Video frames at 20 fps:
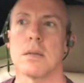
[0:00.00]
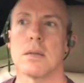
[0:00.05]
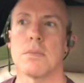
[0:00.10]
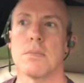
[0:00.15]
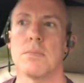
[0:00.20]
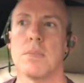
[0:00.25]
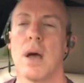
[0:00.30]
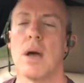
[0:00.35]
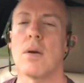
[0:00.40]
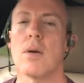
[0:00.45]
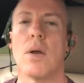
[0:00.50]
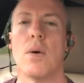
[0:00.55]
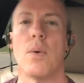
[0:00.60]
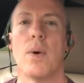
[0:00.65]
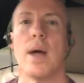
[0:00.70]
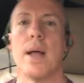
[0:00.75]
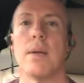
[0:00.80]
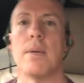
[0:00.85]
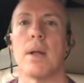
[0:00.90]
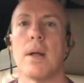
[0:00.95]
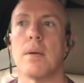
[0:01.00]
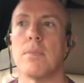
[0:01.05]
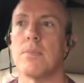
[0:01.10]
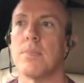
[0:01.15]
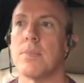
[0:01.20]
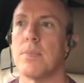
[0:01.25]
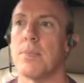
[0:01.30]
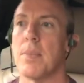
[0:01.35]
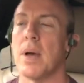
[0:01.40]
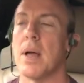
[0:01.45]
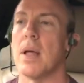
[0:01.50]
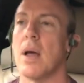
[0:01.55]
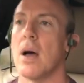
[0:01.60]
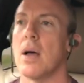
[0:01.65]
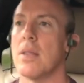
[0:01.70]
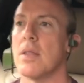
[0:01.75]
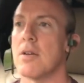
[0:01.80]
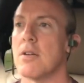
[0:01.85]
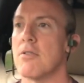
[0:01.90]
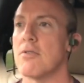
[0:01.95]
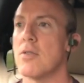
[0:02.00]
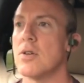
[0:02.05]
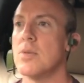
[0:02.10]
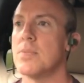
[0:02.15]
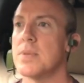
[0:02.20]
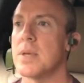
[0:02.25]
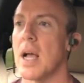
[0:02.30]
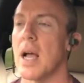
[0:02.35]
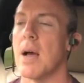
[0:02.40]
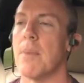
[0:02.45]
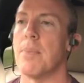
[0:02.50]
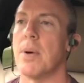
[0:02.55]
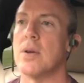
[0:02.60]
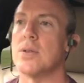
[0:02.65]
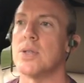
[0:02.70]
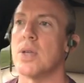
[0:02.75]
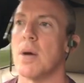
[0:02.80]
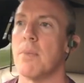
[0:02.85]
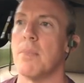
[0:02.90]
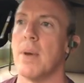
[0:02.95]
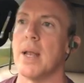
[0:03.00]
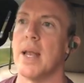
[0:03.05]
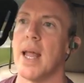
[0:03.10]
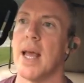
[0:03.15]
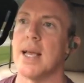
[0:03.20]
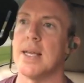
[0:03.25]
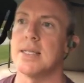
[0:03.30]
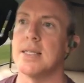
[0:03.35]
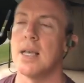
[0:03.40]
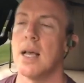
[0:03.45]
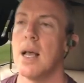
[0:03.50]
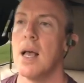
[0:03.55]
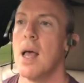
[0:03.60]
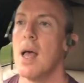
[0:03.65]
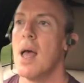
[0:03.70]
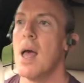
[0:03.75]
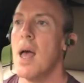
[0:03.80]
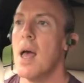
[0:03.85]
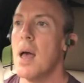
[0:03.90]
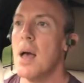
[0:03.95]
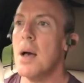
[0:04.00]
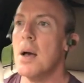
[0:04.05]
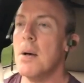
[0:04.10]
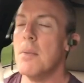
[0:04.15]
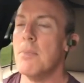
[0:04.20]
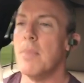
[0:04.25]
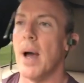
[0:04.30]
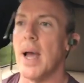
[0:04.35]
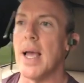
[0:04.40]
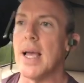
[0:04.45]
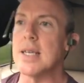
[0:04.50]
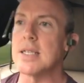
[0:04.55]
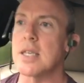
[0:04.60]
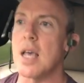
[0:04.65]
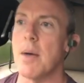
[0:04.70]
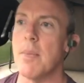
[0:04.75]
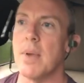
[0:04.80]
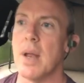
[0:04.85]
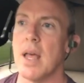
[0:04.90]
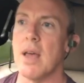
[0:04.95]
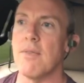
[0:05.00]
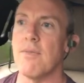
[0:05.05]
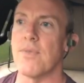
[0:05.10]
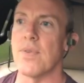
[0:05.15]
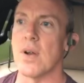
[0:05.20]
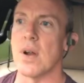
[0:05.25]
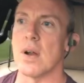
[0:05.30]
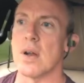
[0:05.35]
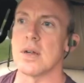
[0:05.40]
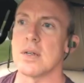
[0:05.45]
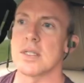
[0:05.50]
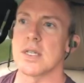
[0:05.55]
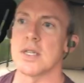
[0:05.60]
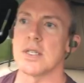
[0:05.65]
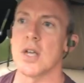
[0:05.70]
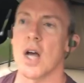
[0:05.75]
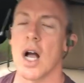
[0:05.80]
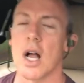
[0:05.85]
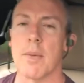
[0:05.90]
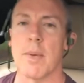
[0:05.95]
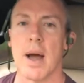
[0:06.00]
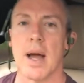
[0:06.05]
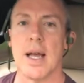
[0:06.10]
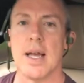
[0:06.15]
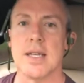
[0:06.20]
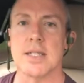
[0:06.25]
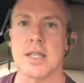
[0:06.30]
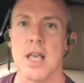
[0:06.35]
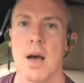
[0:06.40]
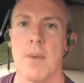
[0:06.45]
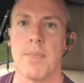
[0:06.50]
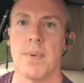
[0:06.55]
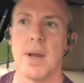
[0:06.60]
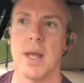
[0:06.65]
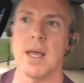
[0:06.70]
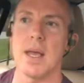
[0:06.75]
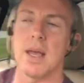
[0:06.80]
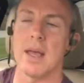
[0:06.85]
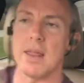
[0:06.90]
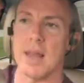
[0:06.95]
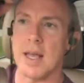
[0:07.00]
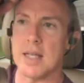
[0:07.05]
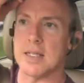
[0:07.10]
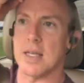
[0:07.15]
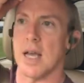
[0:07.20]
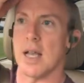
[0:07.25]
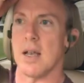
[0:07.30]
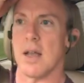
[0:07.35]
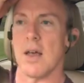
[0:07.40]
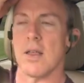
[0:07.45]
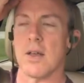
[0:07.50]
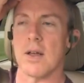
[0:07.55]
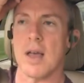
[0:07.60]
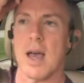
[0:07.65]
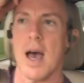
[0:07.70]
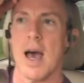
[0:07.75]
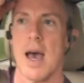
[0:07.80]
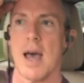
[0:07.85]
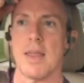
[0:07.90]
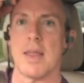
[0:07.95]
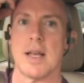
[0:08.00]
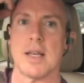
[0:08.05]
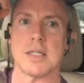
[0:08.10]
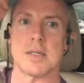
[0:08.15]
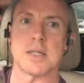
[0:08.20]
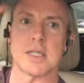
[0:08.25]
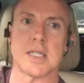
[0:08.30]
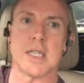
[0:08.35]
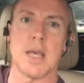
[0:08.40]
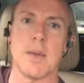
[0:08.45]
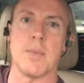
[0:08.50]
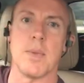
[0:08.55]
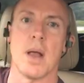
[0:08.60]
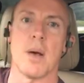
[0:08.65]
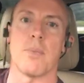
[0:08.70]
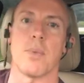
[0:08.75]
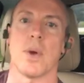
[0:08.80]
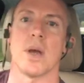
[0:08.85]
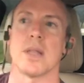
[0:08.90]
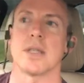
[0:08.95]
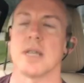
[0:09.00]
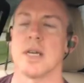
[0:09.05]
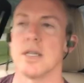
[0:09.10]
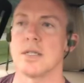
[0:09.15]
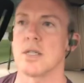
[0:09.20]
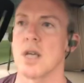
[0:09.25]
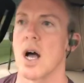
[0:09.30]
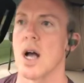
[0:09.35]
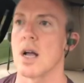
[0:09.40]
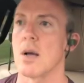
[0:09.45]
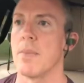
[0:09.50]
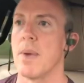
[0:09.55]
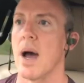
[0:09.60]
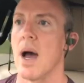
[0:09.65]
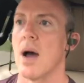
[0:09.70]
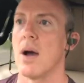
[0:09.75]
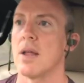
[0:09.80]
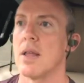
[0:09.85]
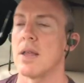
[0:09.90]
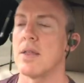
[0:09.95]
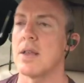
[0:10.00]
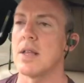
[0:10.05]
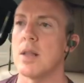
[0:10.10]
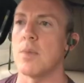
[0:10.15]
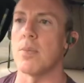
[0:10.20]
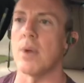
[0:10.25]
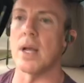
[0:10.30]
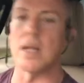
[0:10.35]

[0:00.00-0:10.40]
I don't know when, but on the groups I got posted on Mondays. But he's coming in to talk about his company, and then he's got another guy that he's teaming up with to talk about, and I think they're bringing